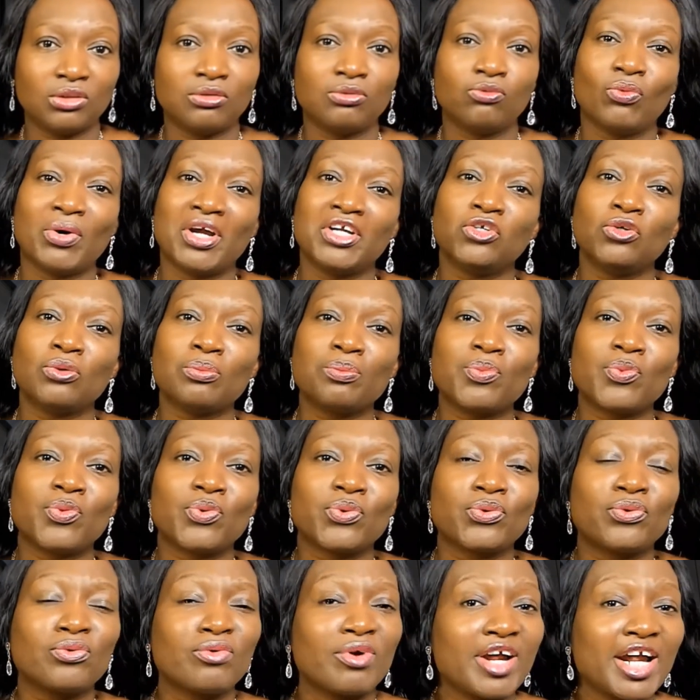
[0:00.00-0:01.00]
When you
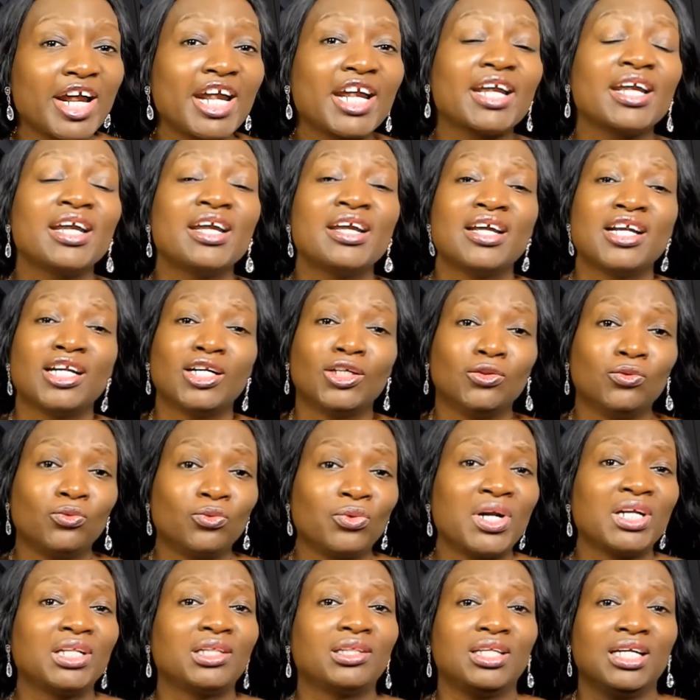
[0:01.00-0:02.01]
pray,
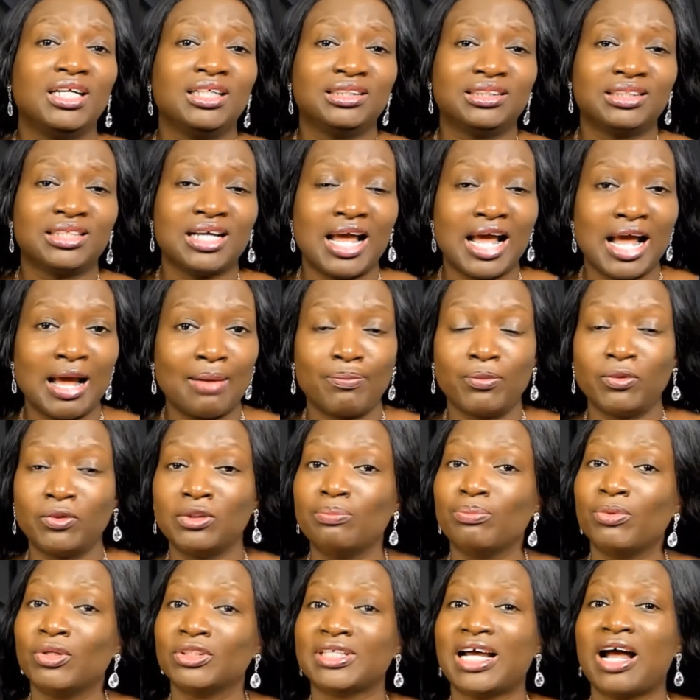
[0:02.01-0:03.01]
great things happen.
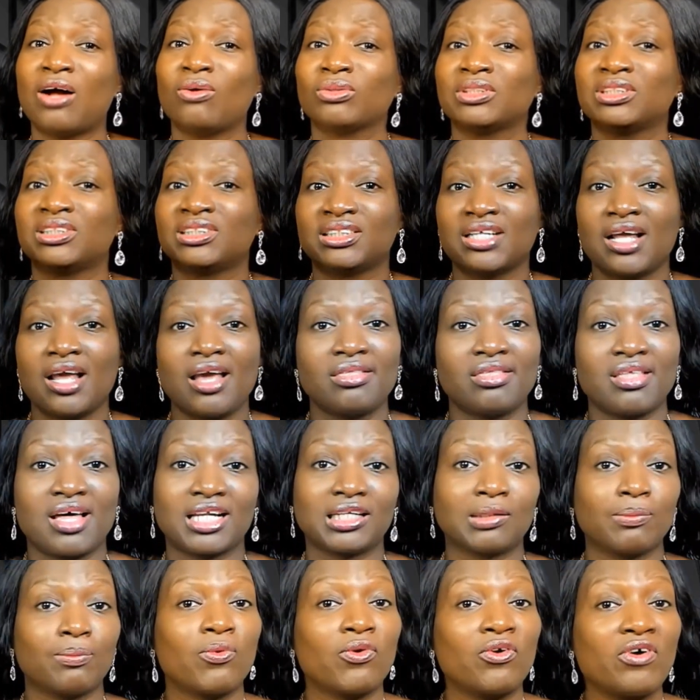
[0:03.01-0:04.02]
But I would say
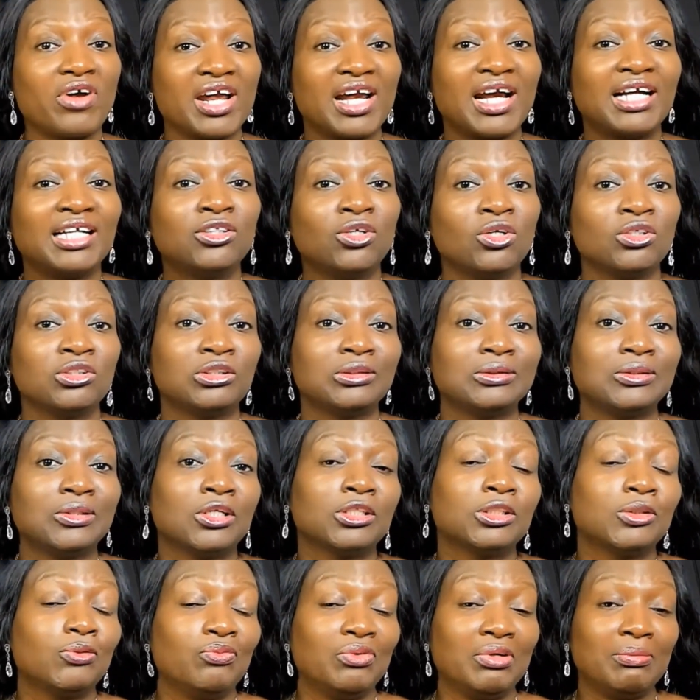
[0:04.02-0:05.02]
that prayer does
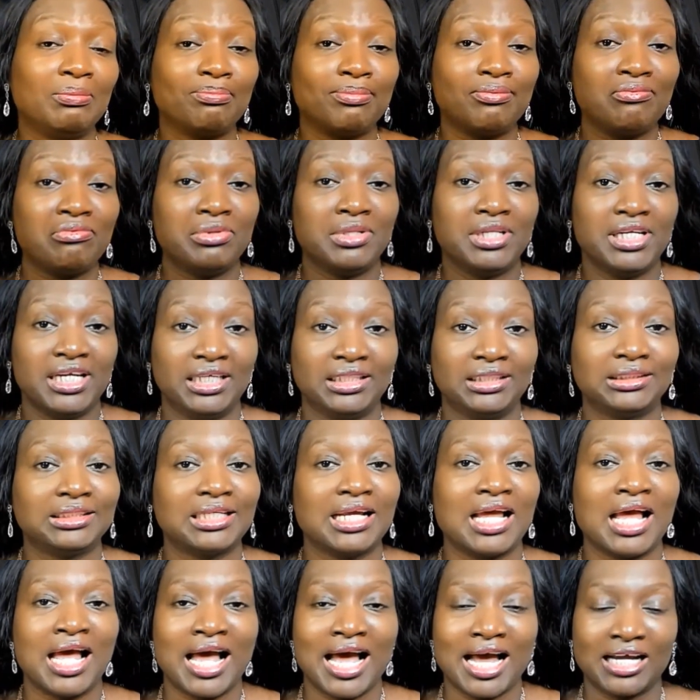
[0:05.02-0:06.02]
not replace
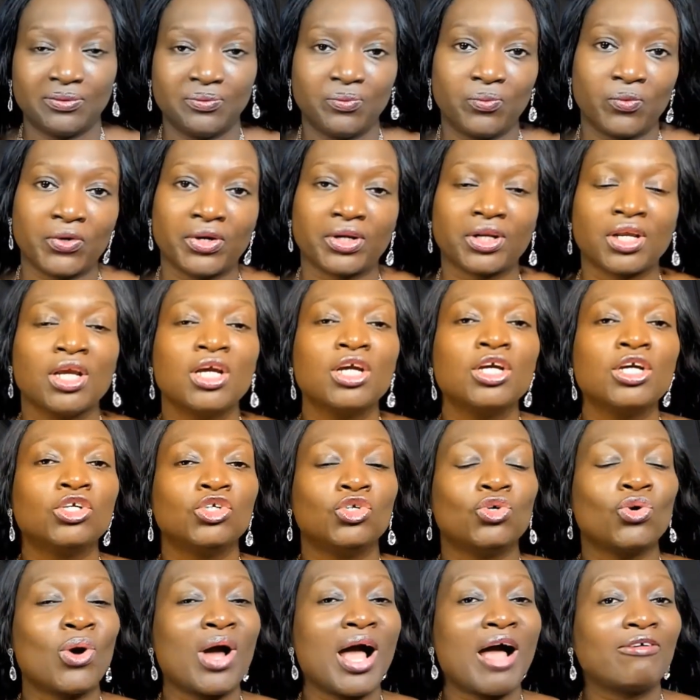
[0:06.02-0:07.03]
hard work.
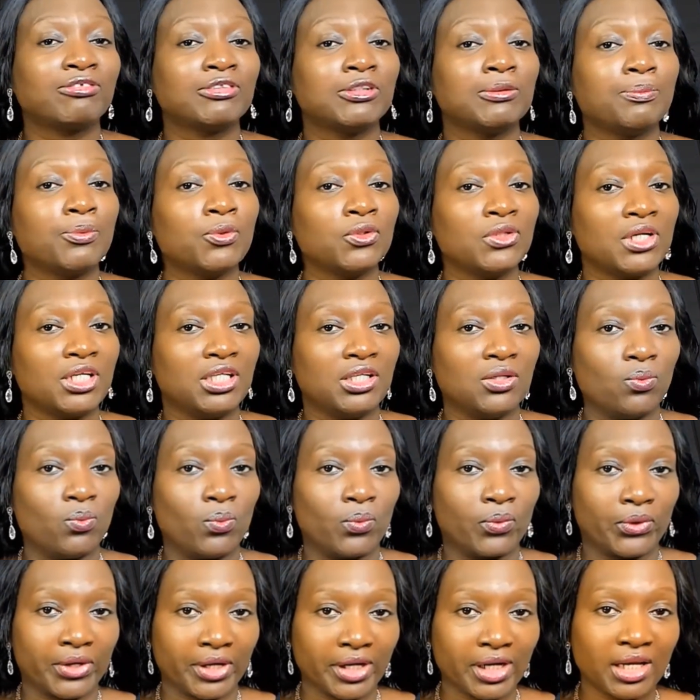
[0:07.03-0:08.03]
You have to put in the
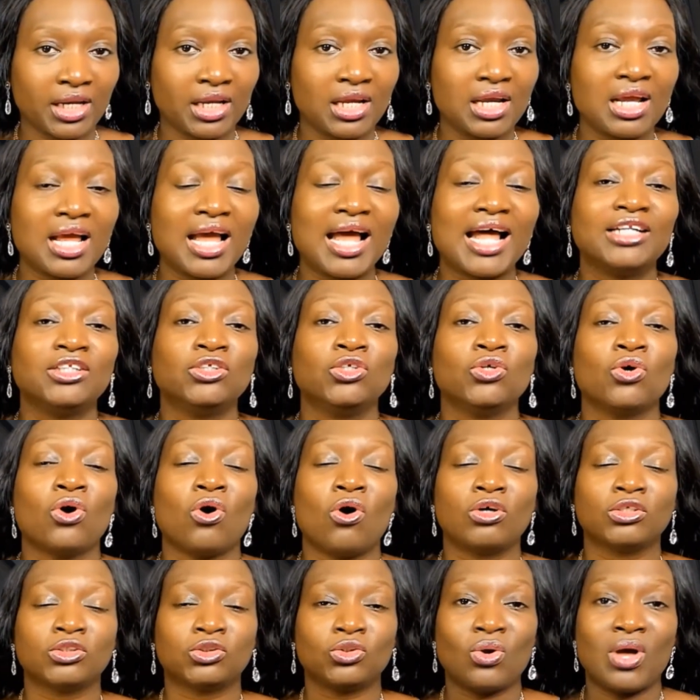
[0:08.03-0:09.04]
work, and you
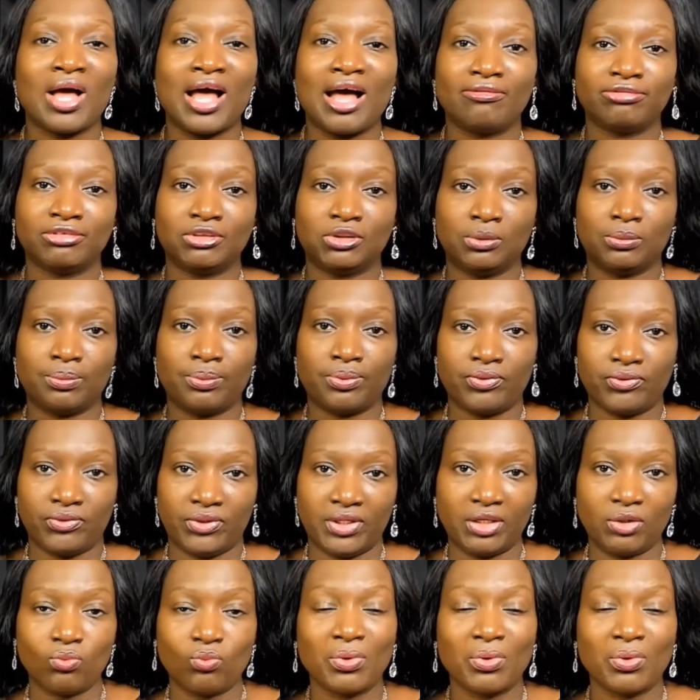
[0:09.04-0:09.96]
also have to pray.